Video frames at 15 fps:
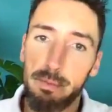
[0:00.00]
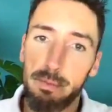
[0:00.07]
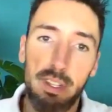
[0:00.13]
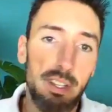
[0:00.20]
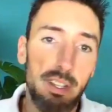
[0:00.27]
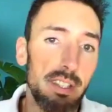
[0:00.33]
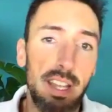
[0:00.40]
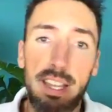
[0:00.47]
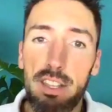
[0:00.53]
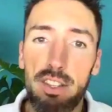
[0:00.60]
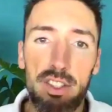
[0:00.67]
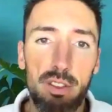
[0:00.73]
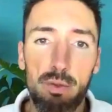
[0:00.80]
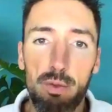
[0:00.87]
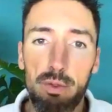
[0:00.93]
the
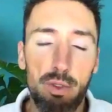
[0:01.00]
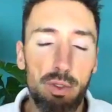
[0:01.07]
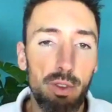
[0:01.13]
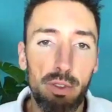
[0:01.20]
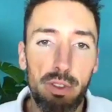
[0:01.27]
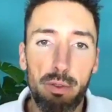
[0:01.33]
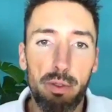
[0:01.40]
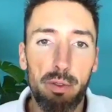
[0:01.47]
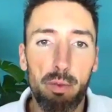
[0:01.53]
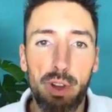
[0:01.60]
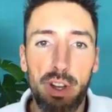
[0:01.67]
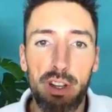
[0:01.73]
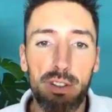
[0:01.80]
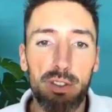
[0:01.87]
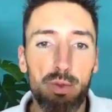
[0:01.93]
nation or the
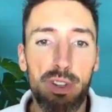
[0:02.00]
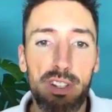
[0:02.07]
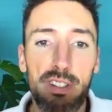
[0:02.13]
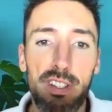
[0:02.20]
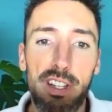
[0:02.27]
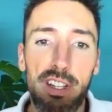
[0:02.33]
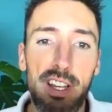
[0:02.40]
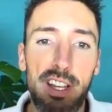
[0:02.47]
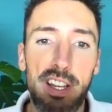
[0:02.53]
world will